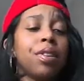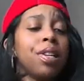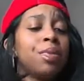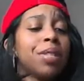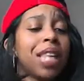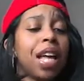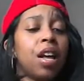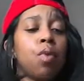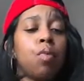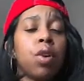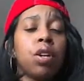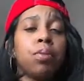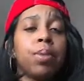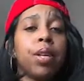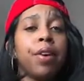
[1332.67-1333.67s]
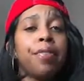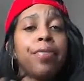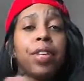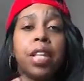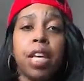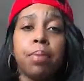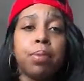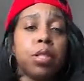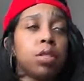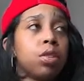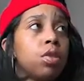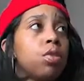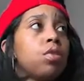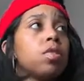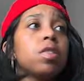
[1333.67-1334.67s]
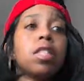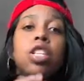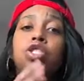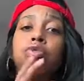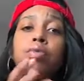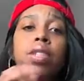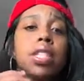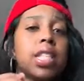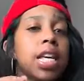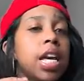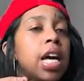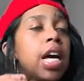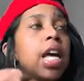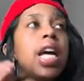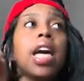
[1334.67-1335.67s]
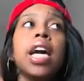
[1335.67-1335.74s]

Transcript: It was like one of them little filler episodes that you could tell